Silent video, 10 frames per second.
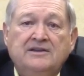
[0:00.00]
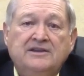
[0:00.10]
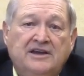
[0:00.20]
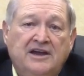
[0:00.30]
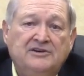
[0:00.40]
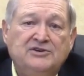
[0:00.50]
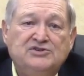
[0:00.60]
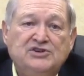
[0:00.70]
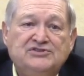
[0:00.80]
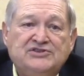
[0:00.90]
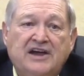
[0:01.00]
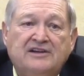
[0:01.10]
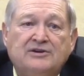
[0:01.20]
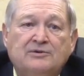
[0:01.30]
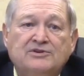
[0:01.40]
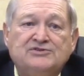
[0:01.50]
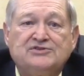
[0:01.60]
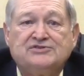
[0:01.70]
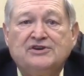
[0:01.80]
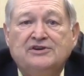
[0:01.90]
The energy sector was
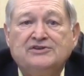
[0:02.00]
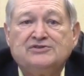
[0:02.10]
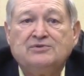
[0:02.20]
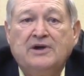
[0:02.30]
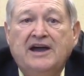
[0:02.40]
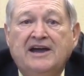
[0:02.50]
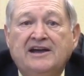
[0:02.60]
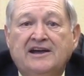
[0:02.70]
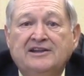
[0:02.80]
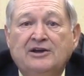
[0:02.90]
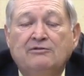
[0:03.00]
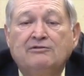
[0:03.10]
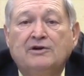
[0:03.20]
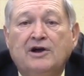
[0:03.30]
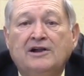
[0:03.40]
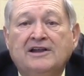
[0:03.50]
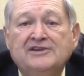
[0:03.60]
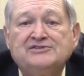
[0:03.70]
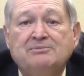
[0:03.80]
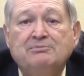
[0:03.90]
a serious drag on the overall
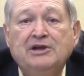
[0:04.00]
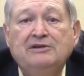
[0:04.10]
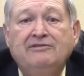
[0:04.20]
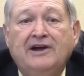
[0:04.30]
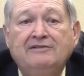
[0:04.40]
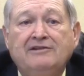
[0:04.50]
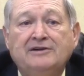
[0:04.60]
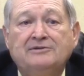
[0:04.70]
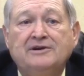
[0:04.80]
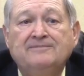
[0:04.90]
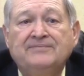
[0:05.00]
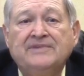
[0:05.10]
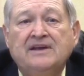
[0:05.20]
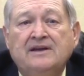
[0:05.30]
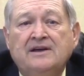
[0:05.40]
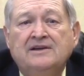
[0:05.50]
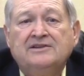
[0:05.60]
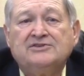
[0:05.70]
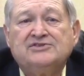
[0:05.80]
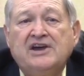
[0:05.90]
S&P 500.
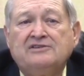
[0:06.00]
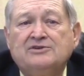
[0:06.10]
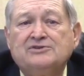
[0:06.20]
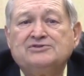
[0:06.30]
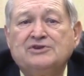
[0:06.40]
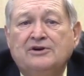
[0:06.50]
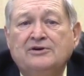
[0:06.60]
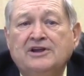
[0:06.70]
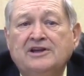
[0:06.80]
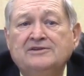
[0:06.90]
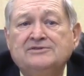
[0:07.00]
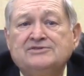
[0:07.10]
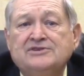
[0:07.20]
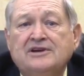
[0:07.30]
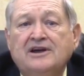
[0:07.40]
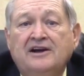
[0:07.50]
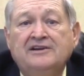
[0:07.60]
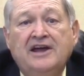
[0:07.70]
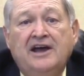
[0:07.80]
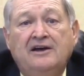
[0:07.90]
The sector's earnings
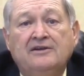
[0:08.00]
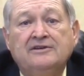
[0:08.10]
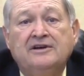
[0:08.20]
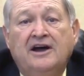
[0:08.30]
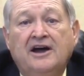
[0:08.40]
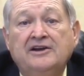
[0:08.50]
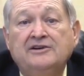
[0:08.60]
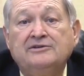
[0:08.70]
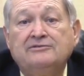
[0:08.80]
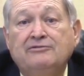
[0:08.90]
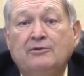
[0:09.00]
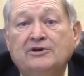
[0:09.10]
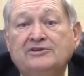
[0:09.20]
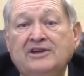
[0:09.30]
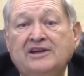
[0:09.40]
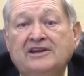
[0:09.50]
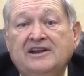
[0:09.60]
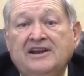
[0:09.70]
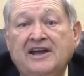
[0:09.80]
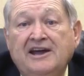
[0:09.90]
are down
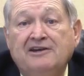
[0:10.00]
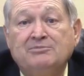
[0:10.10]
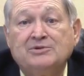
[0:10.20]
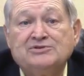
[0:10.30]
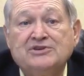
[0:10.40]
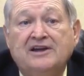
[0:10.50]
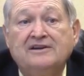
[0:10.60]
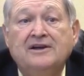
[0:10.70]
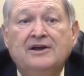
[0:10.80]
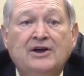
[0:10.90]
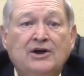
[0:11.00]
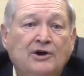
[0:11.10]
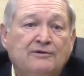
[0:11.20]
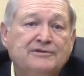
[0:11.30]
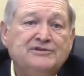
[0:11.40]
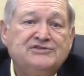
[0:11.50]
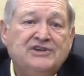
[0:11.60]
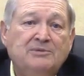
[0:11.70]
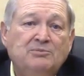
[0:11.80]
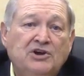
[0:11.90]
114.5% over the
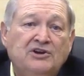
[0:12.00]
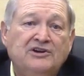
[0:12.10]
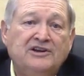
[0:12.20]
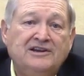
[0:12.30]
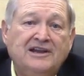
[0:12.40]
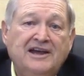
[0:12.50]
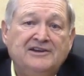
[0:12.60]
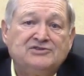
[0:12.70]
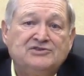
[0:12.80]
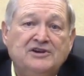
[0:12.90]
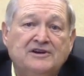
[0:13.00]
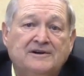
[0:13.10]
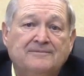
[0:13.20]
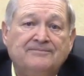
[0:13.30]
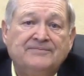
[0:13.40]
same period last year.